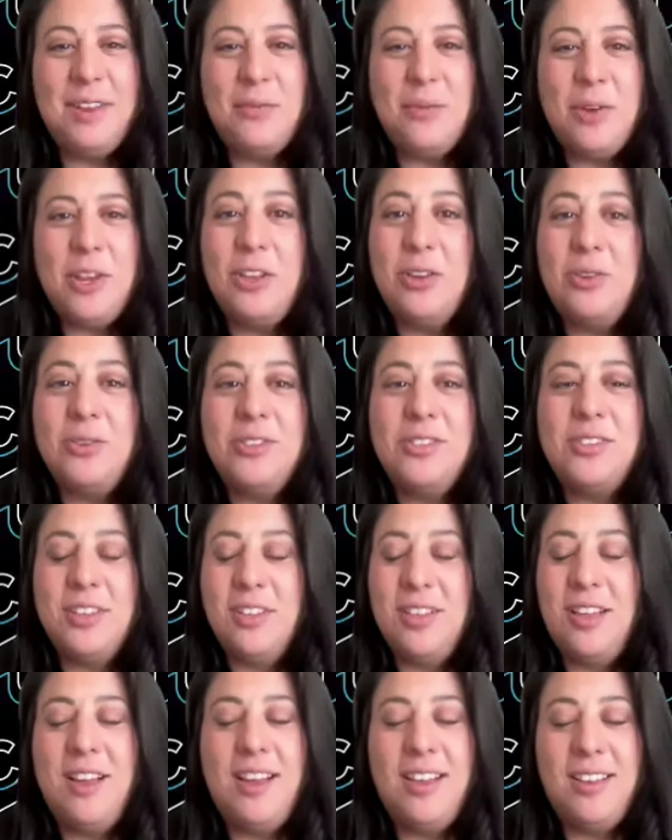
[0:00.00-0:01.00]
mean, we use a
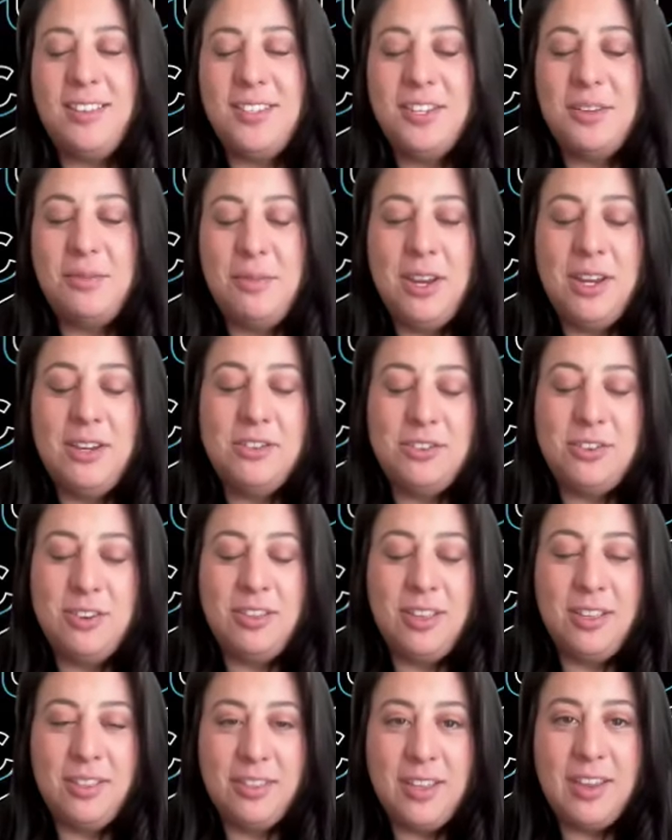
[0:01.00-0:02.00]
lot to make sure
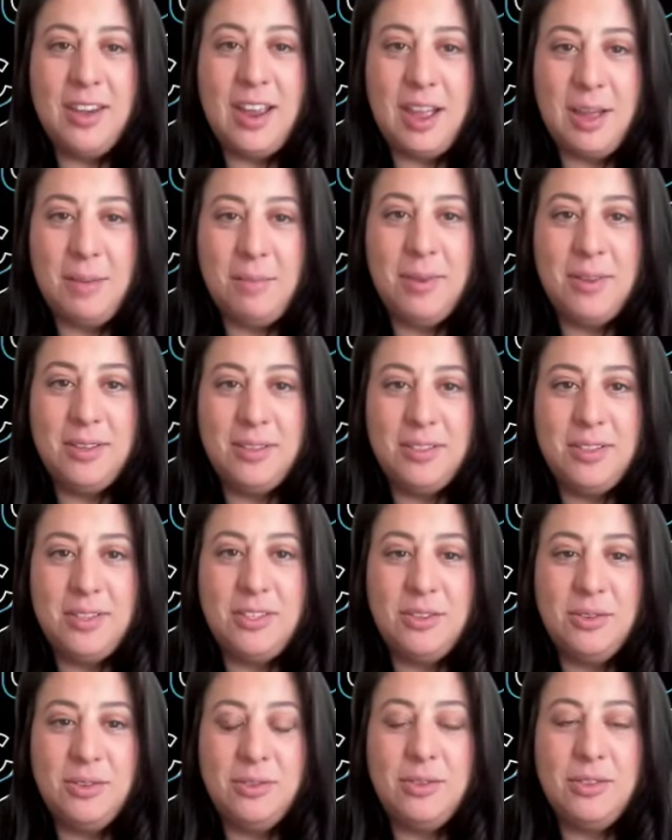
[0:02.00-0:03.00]
that that happens
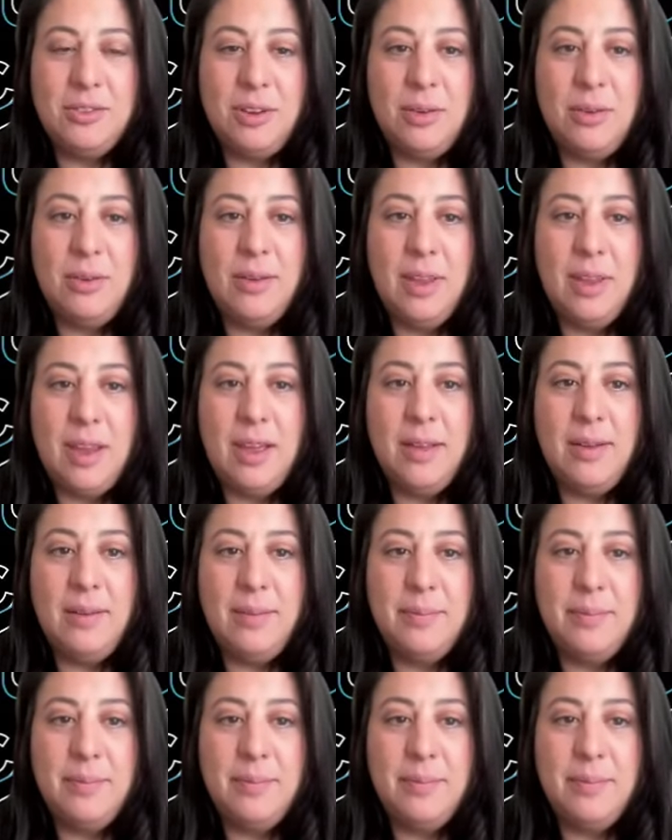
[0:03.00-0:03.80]
too. So yeah.